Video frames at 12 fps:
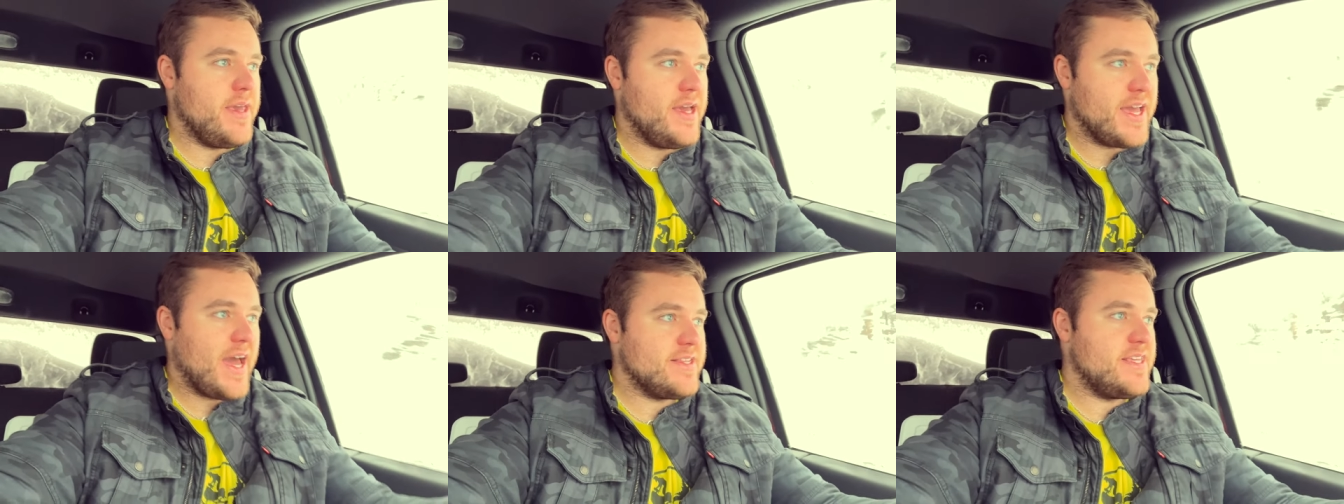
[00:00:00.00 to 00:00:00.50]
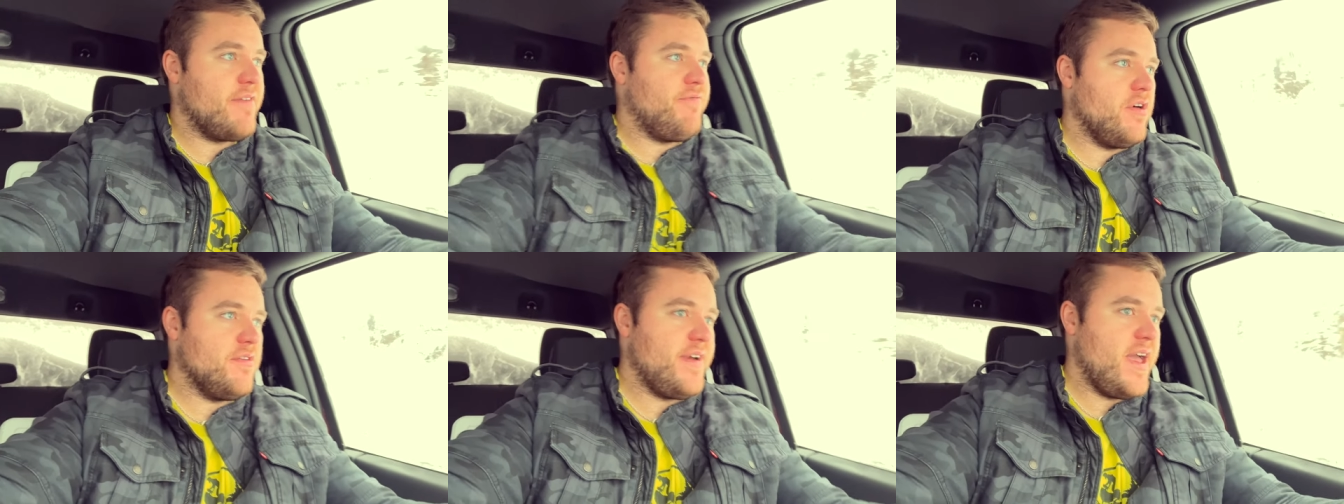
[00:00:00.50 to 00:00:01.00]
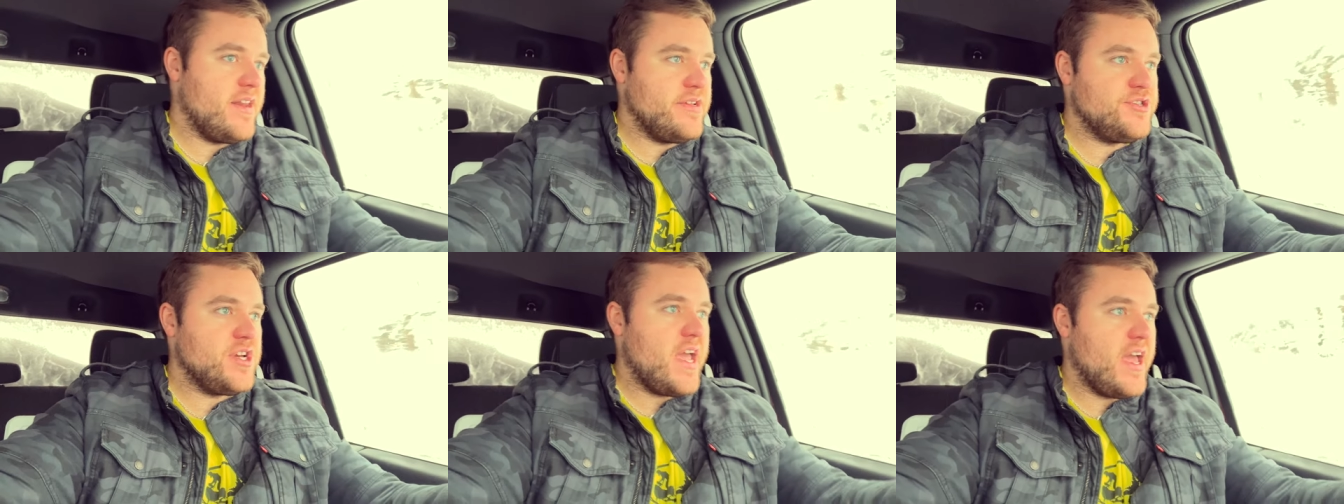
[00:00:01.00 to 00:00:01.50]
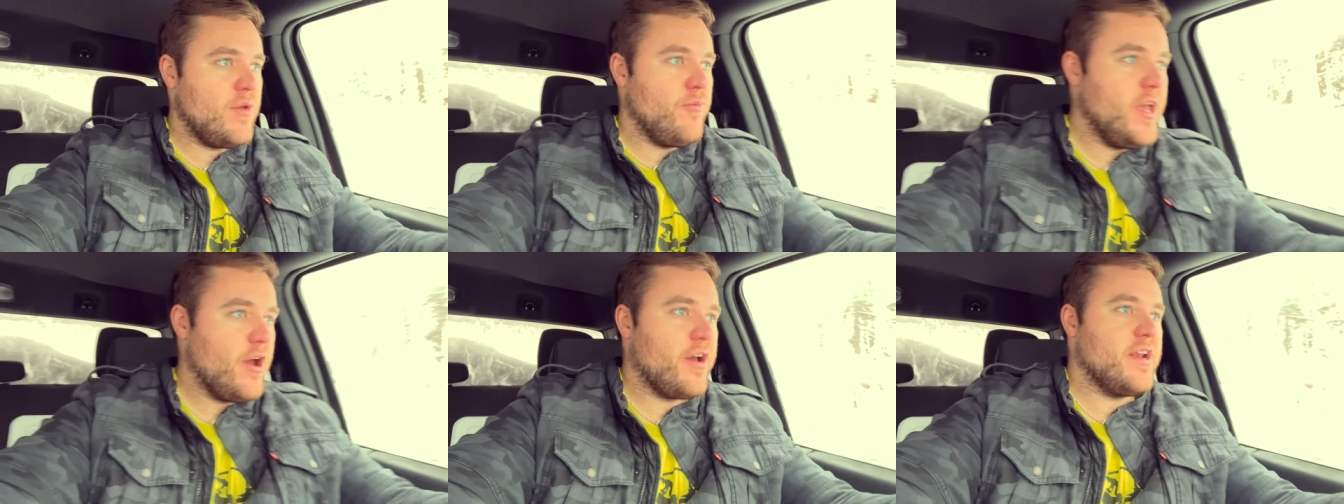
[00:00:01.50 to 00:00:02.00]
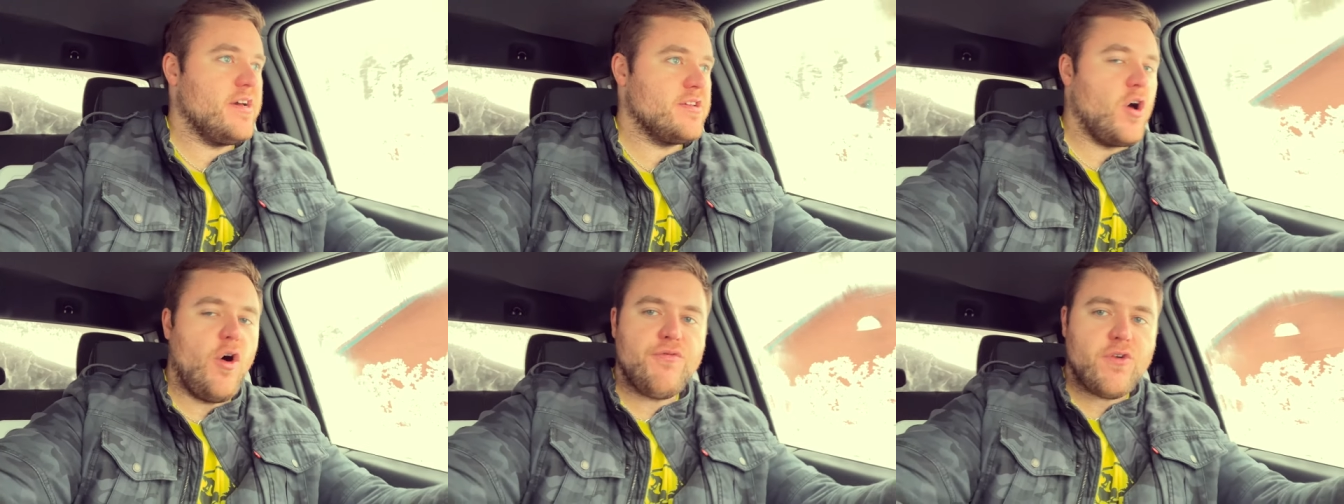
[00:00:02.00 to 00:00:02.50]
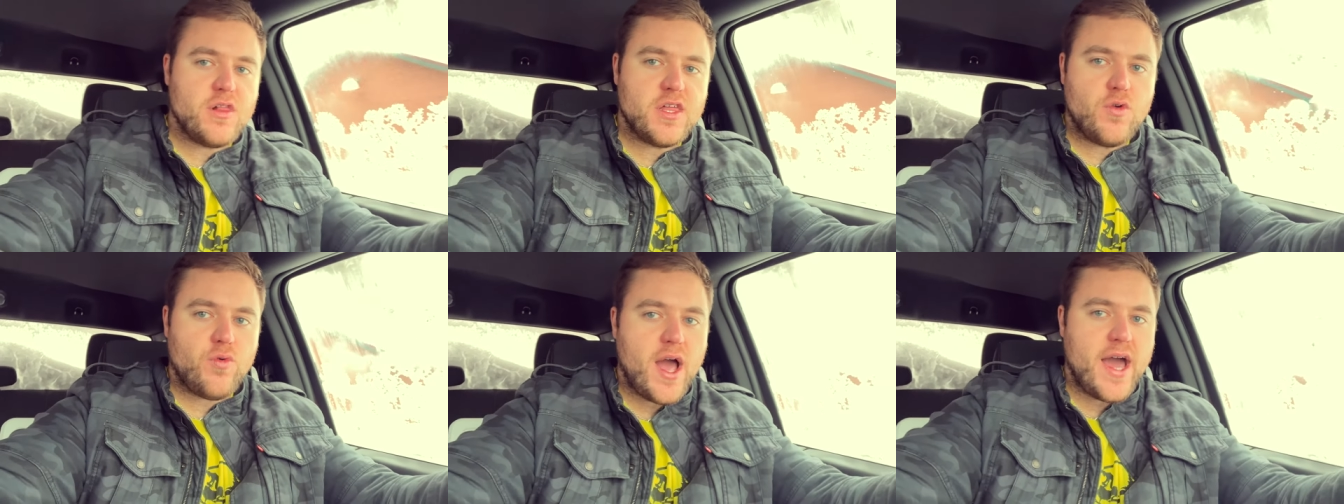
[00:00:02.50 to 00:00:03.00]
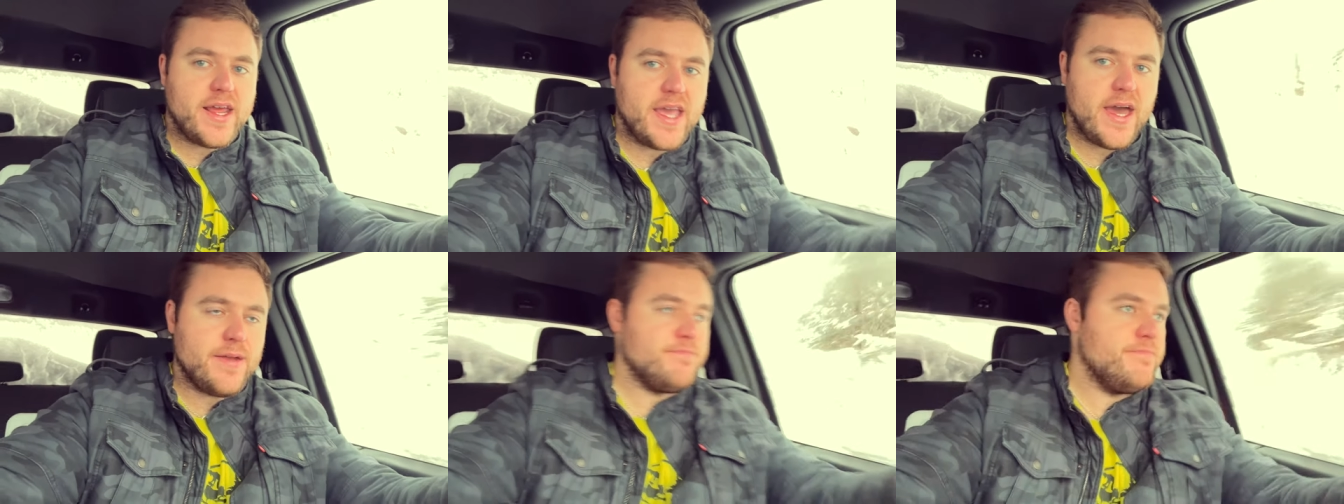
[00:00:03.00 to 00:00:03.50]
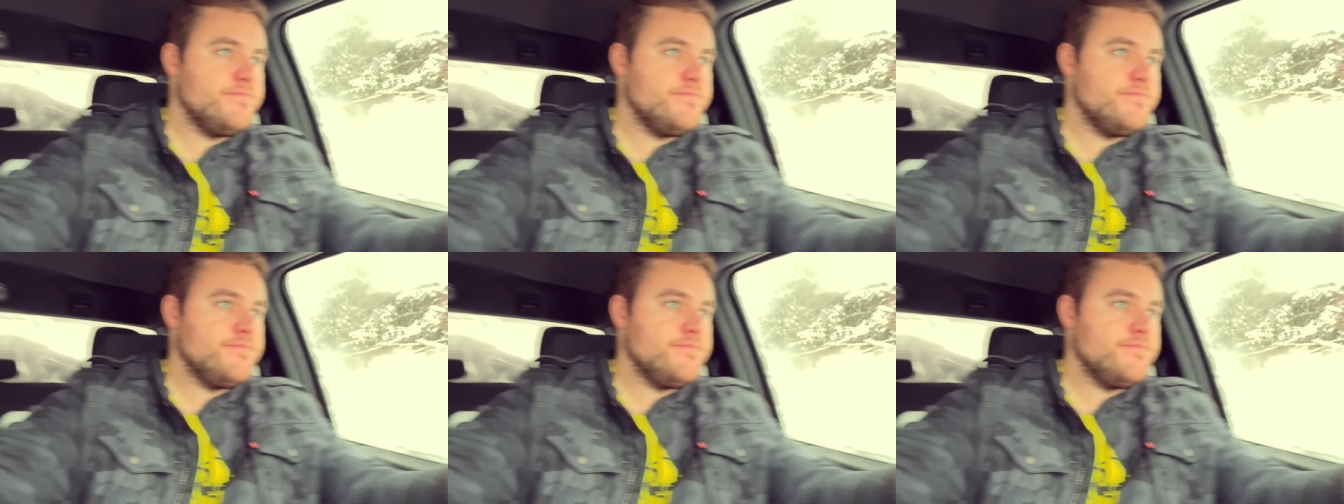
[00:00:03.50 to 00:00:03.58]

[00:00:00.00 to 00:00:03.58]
Got to take full advantage, and we are going to go for a little ride again.